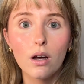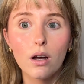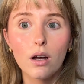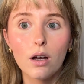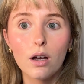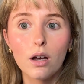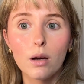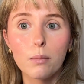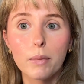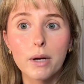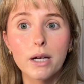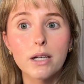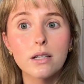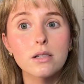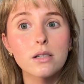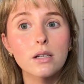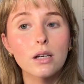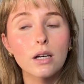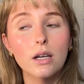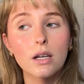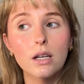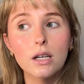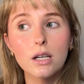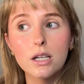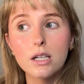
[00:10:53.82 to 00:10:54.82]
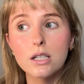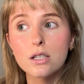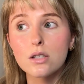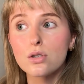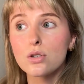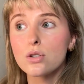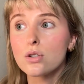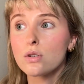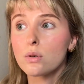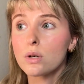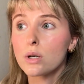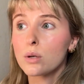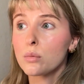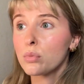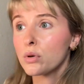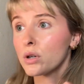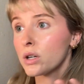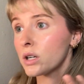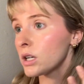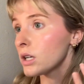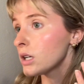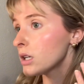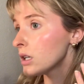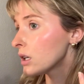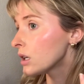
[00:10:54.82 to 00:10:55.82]
my skin is doing
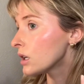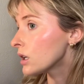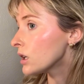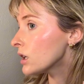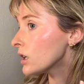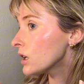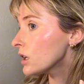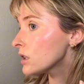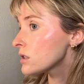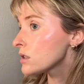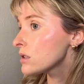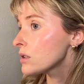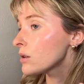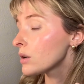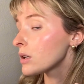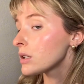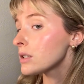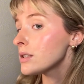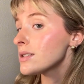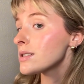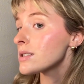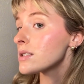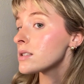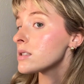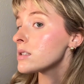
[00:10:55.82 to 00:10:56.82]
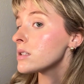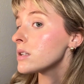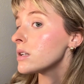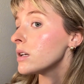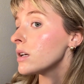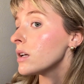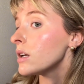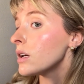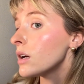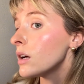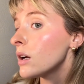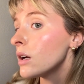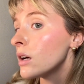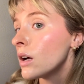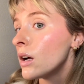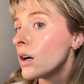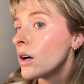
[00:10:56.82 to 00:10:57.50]
pretty good, as you can see.